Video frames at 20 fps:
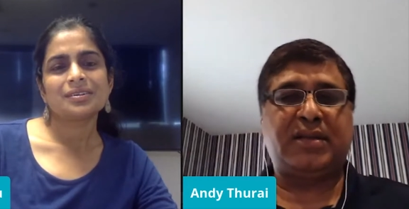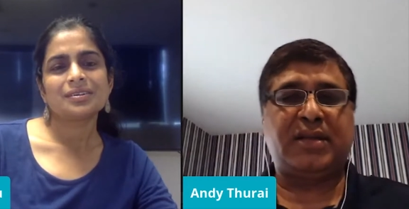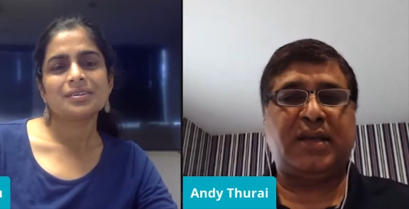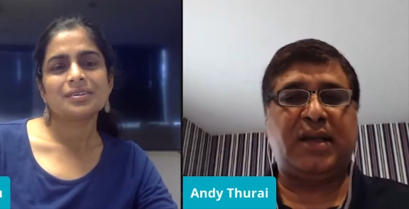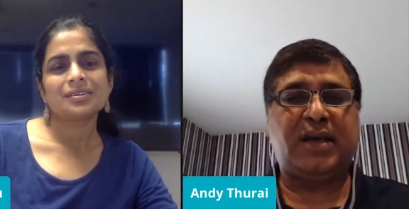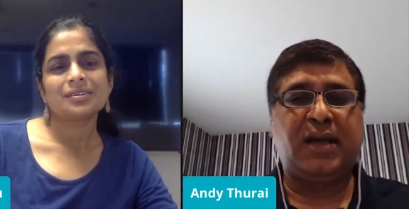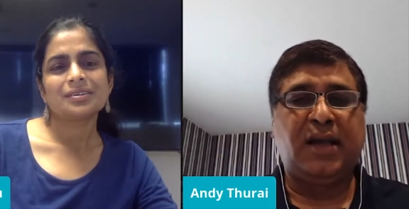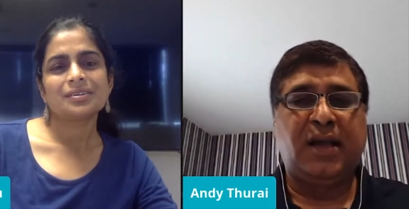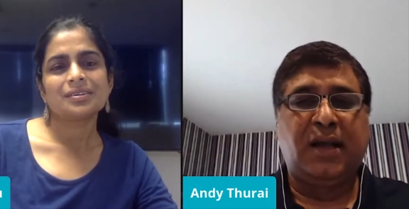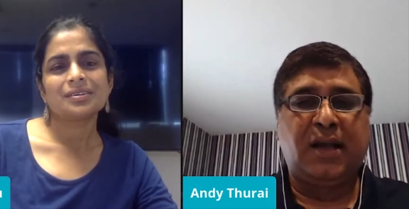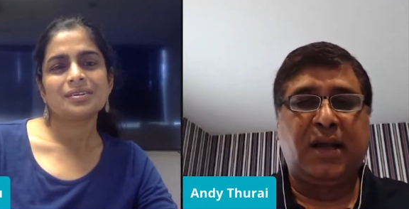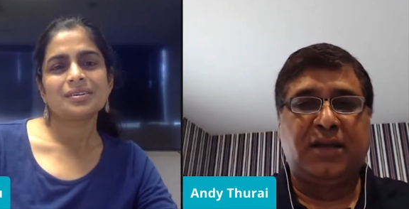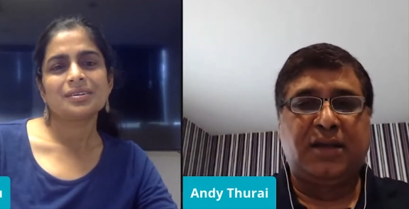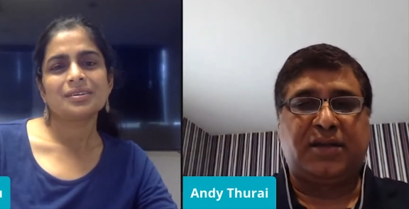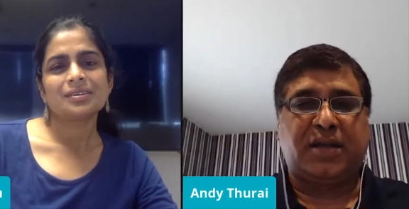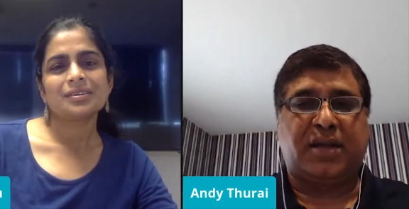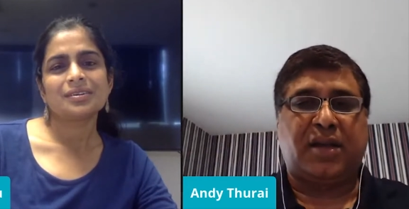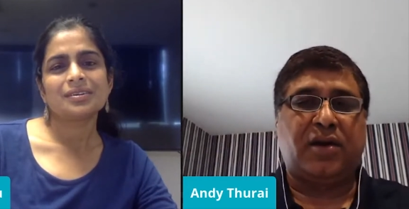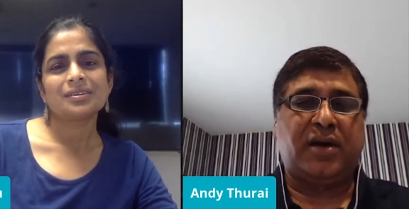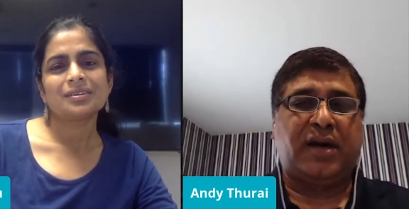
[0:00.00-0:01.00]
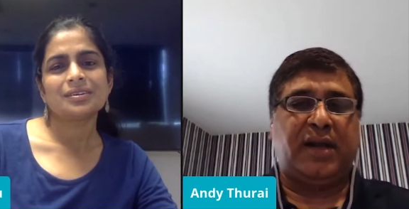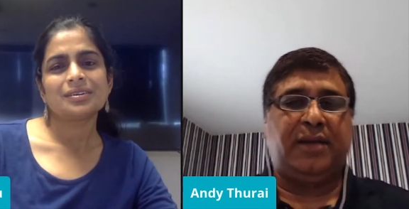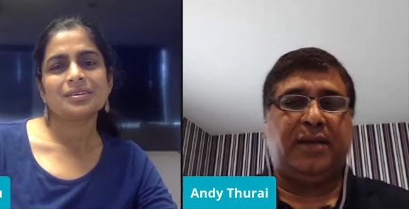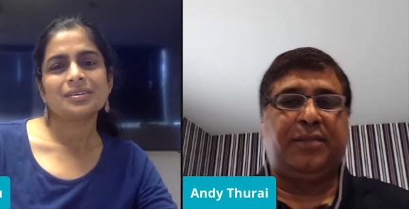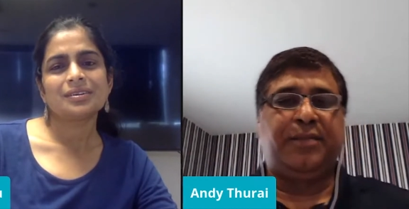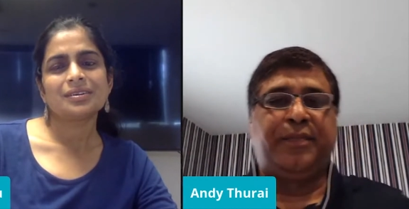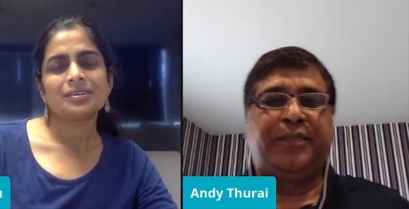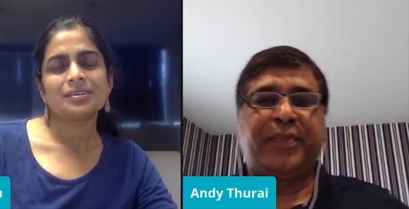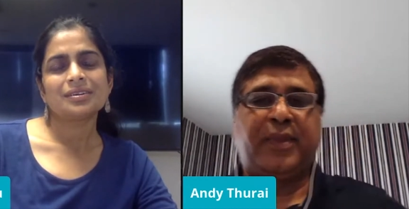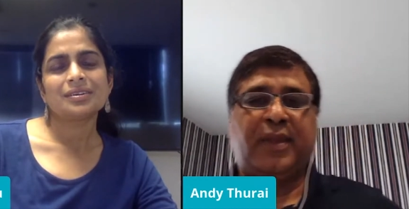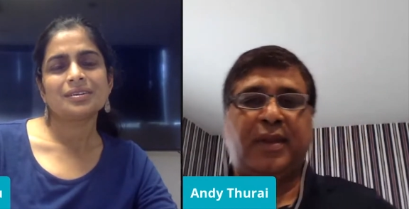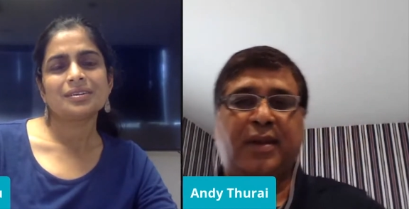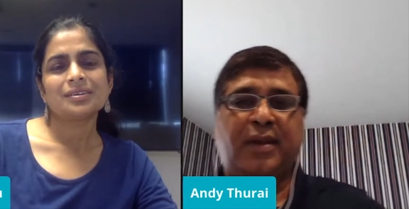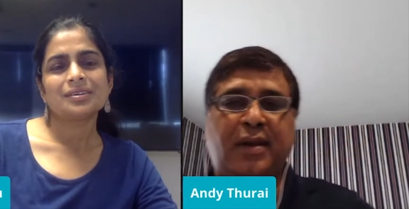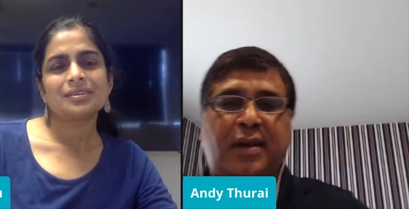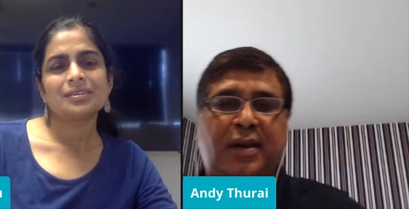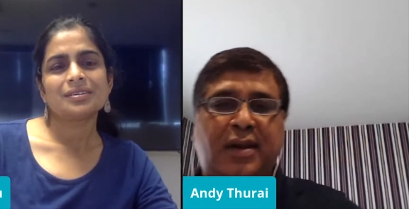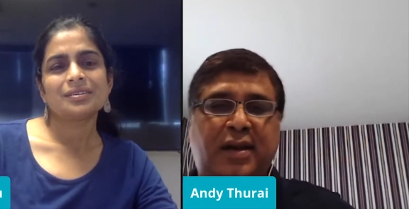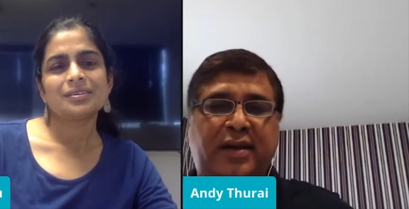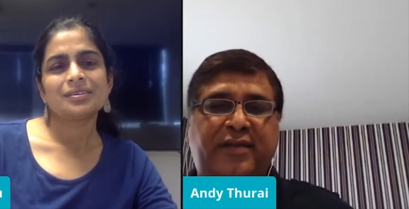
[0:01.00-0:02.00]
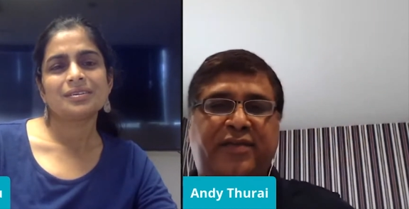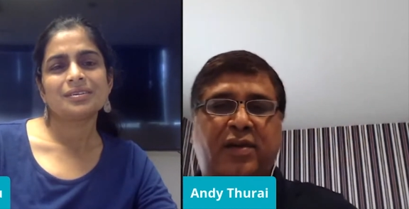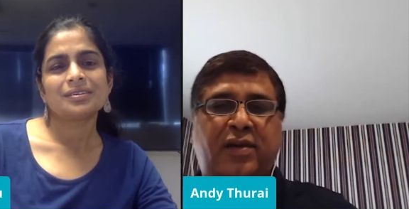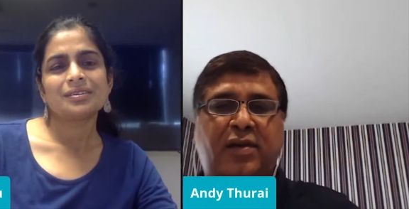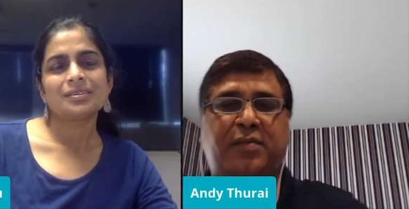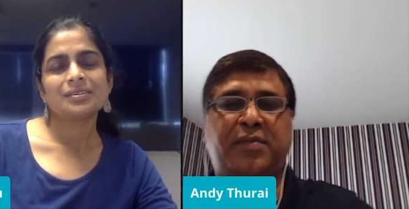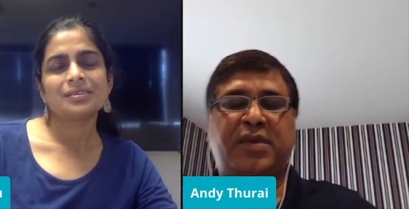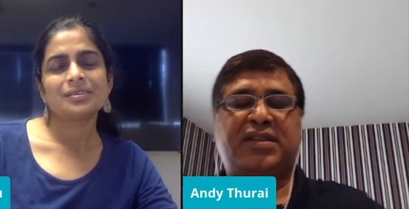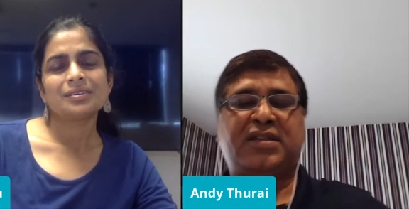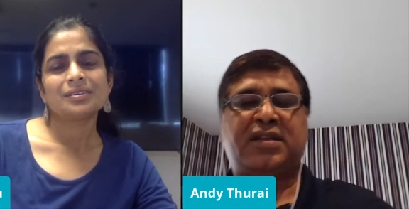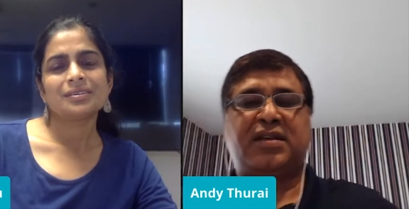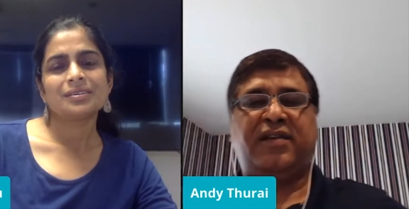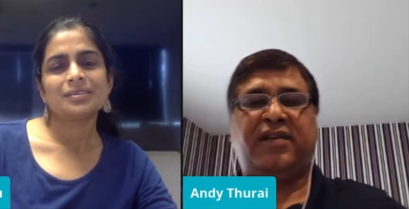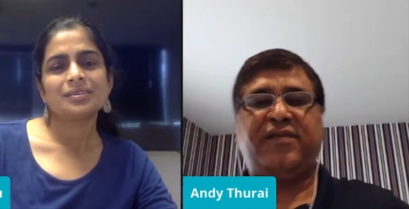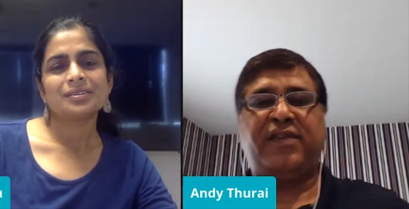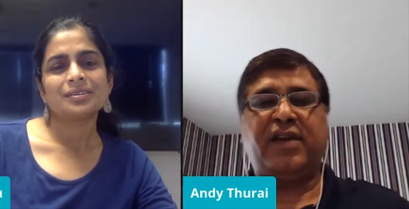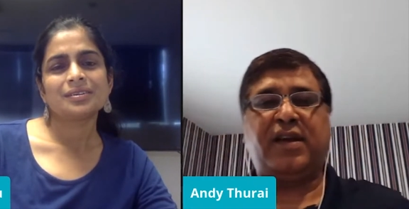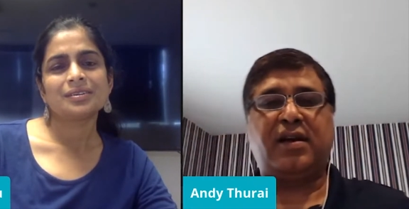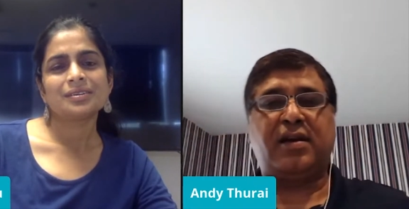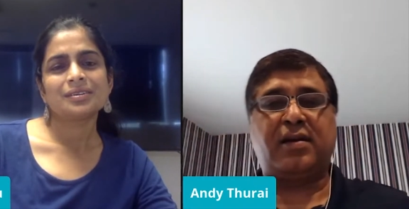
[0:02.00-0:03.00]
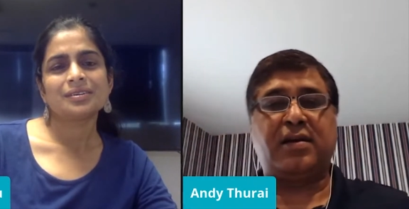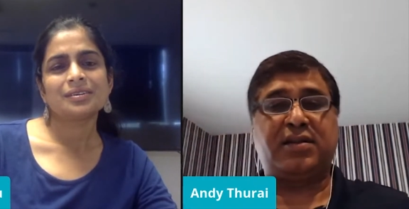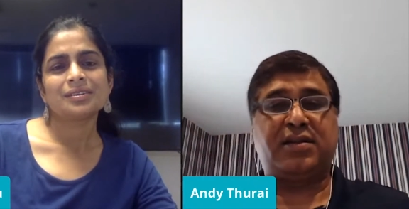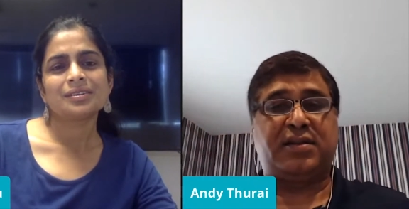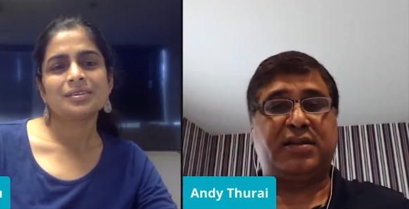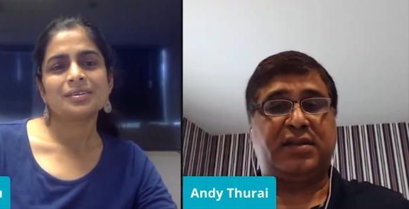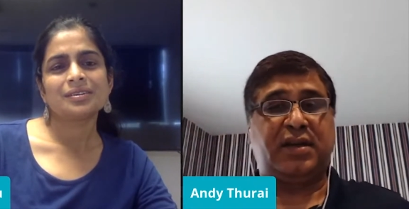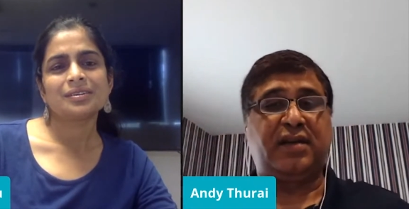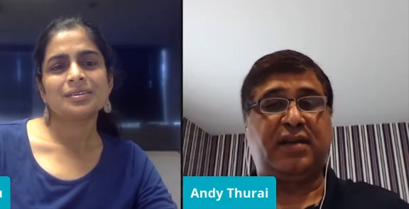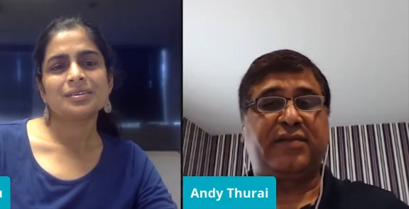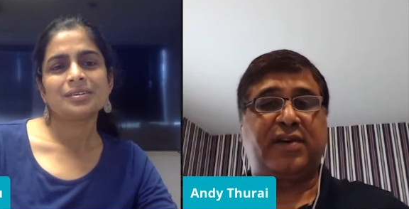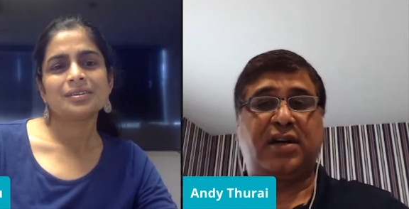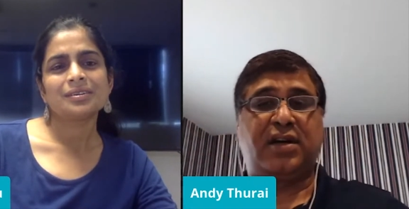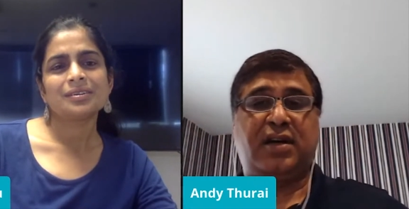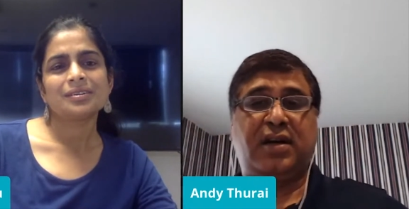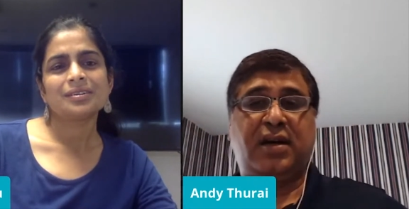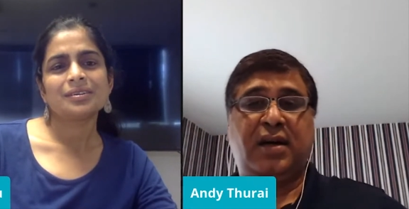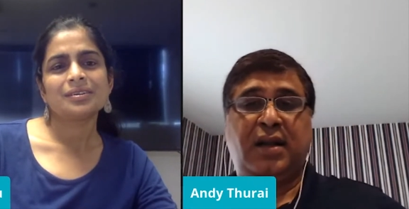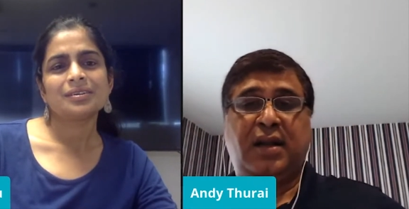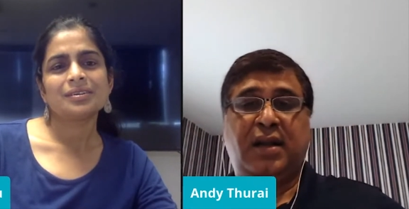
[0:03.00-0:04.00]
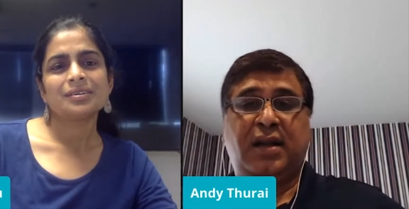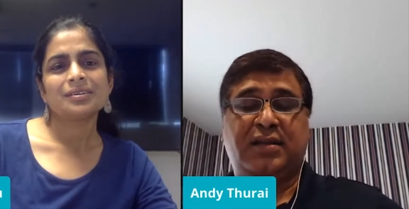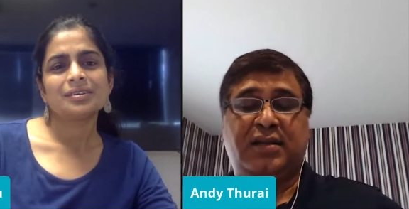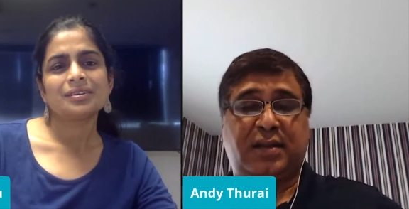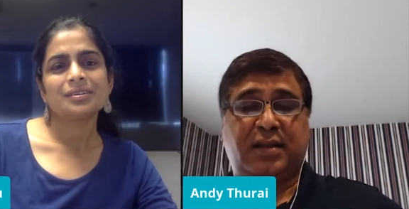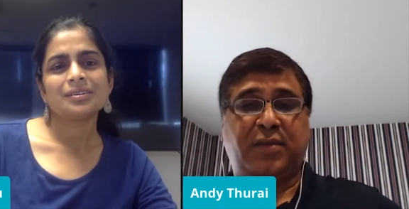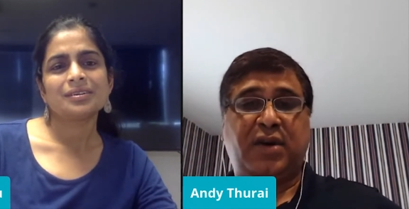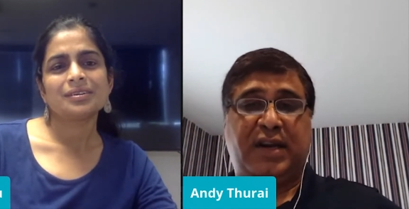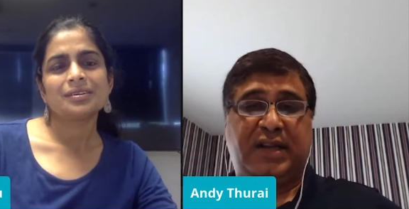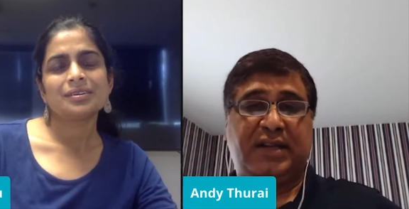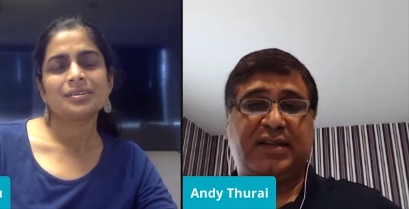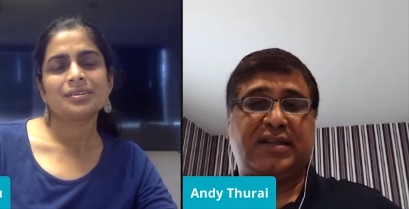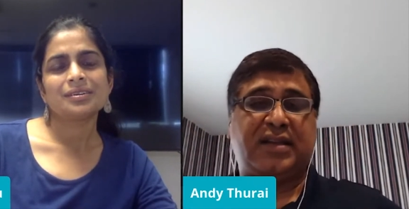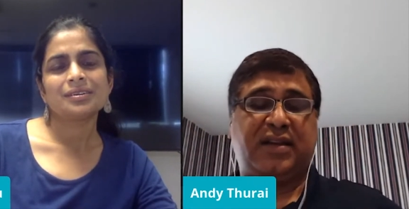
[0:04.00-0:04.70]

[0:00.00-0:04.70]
Speaker 1: uh, security. Uh, if you misconfigure a server, someone else